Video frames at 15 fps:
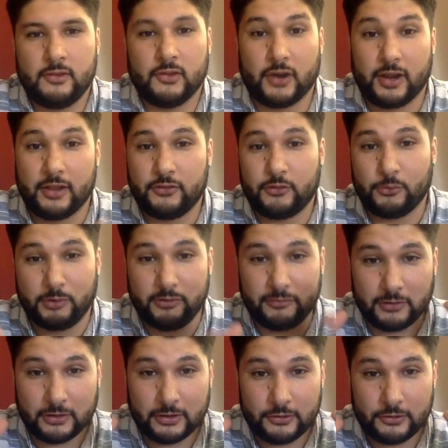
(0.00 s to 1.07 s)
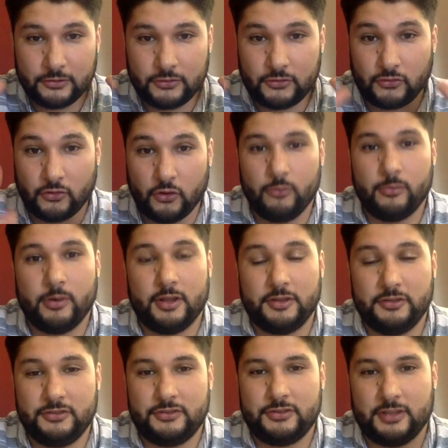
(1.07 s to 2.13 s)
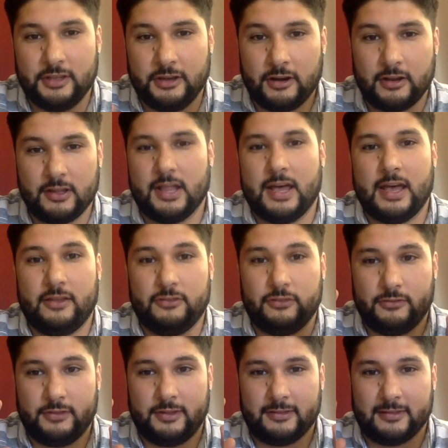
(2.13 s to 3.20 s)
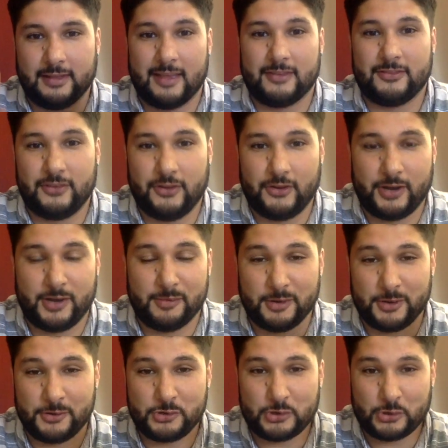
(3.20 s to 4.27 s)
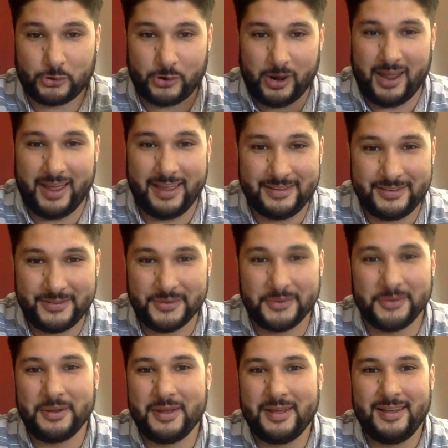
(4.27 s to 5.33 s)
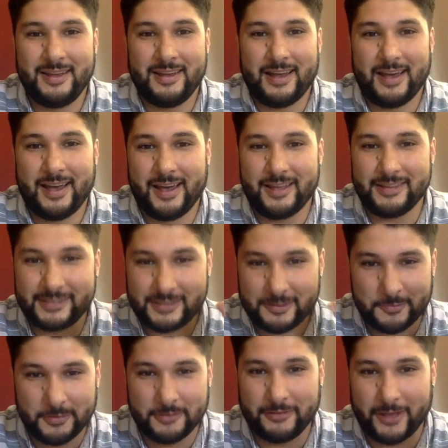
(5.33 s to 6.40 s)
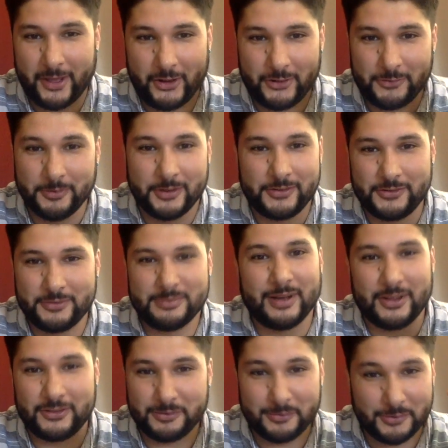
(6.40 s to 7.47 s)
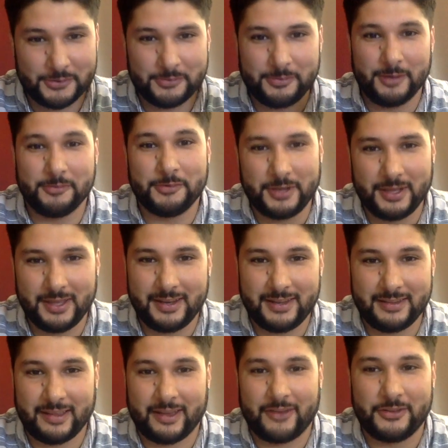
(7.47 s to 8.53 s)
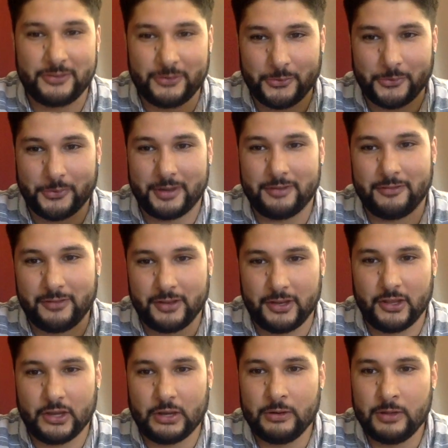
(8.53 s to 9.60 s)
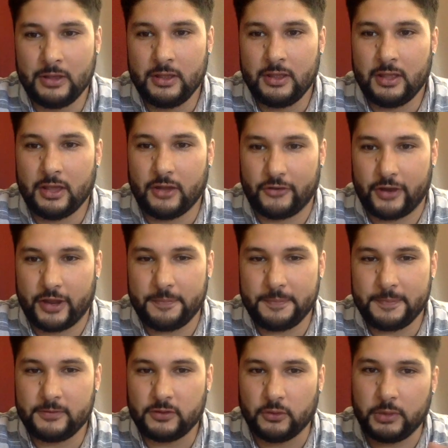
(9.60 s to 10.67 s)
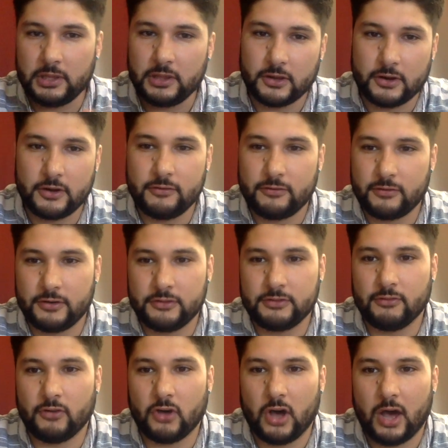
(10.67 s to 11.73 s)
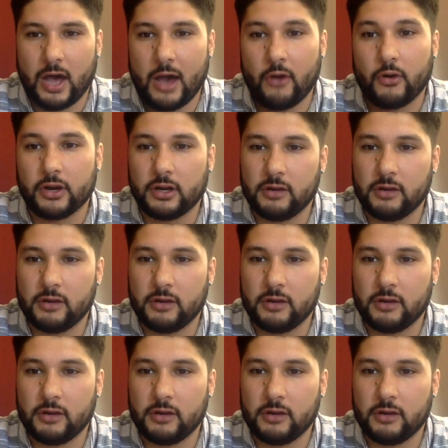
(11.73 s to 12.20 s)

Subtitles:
All right, so we've learned so much in our class over this last year, and I'm going to try to simplify it as much as possible to be able to get it down into one video. All right, so we learned first of all how our